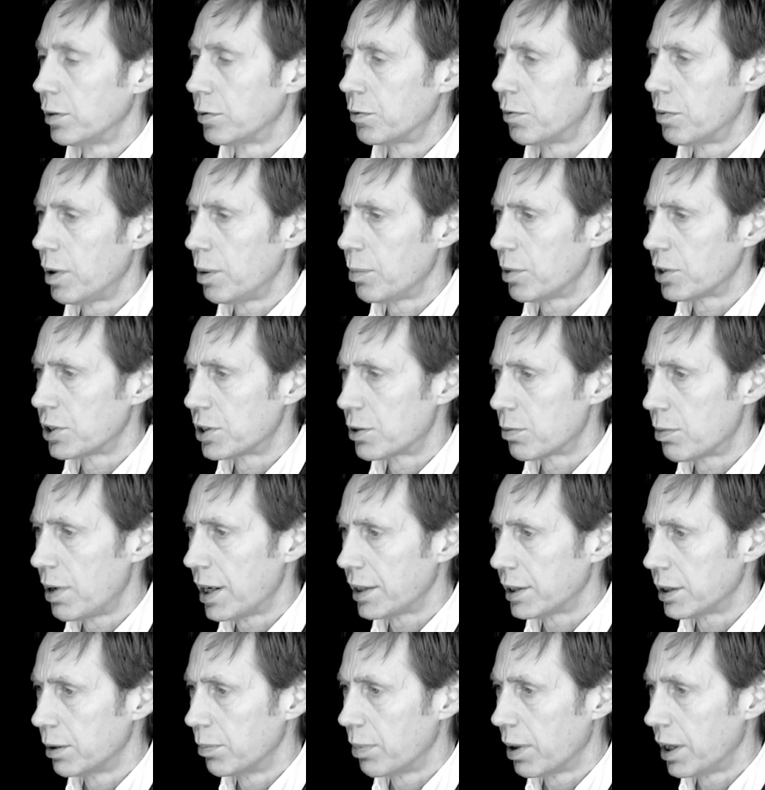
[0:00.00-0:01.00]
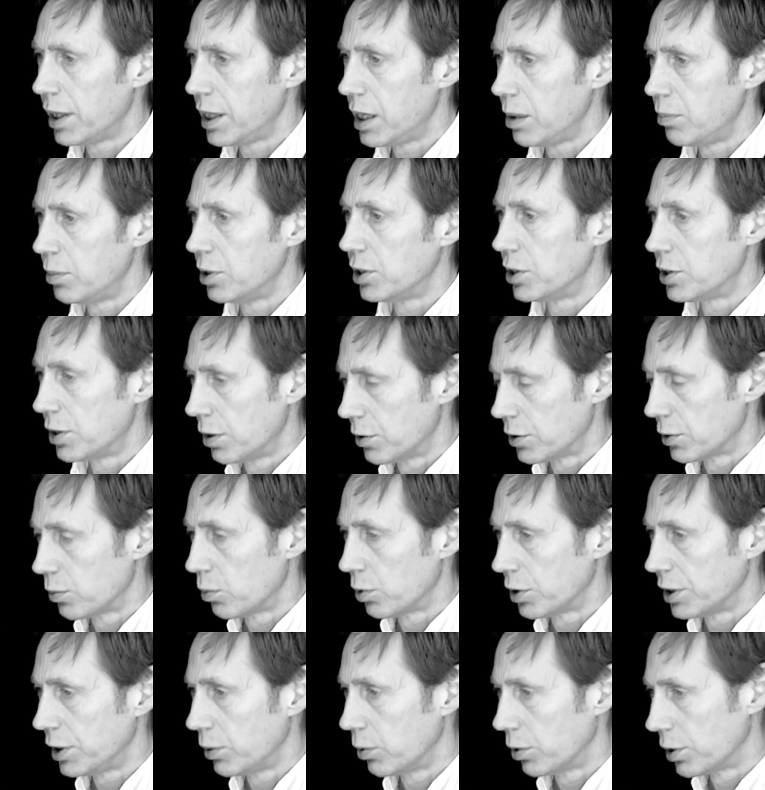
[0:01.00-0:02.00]
He's very much directed by him in terms
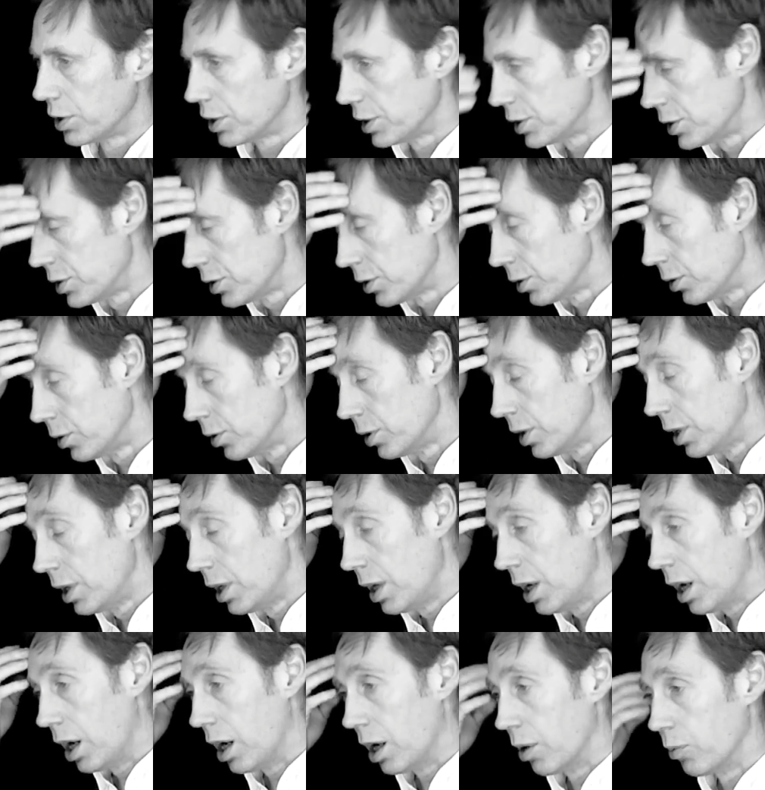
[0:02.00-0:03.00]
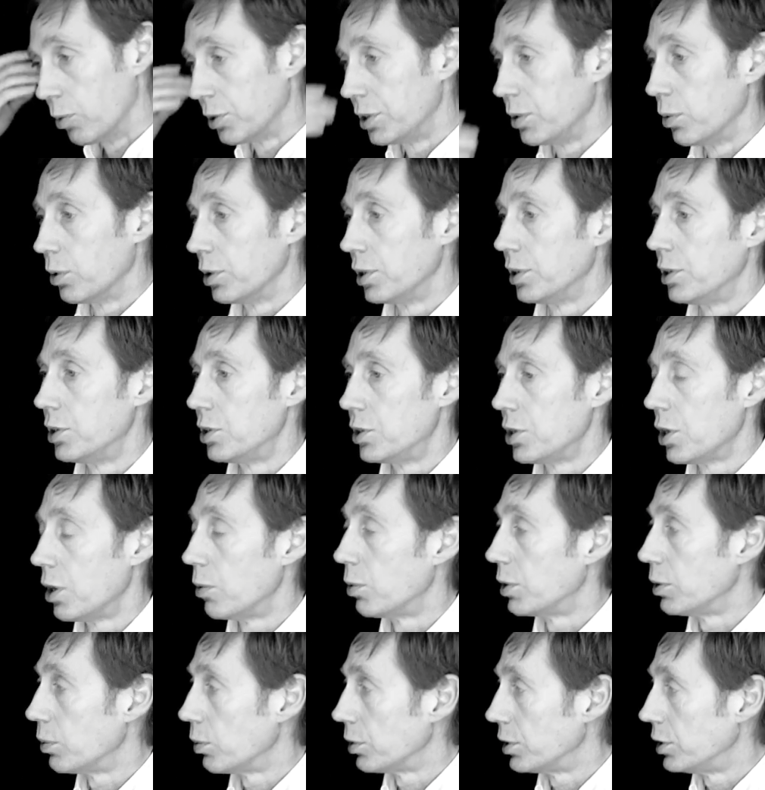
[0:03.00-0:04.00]
of what he wanted to
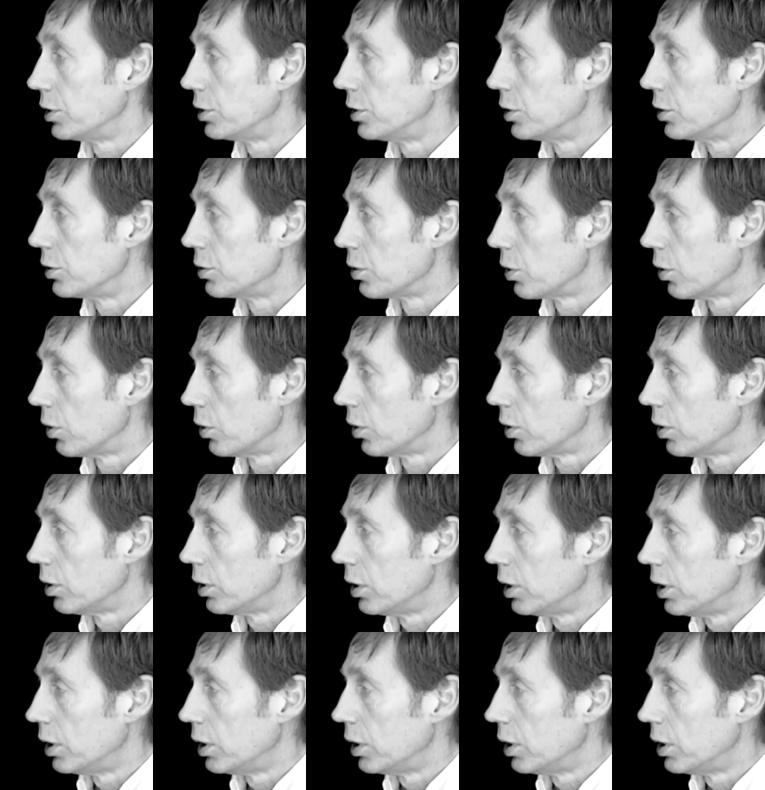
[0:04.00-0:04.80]
show, what he wanted to draw.